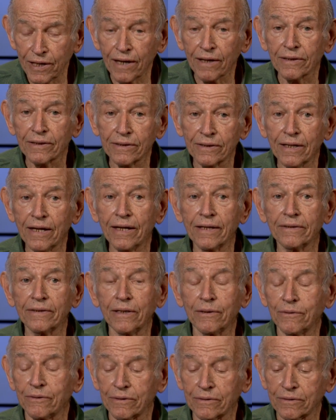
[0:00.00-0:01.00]
Yeah, and
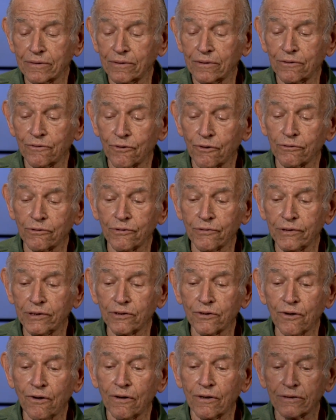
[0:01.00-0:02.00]
there were grocery
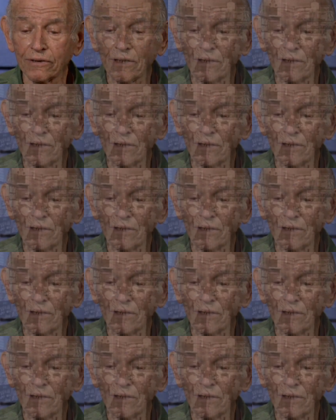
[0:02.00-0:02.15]
stores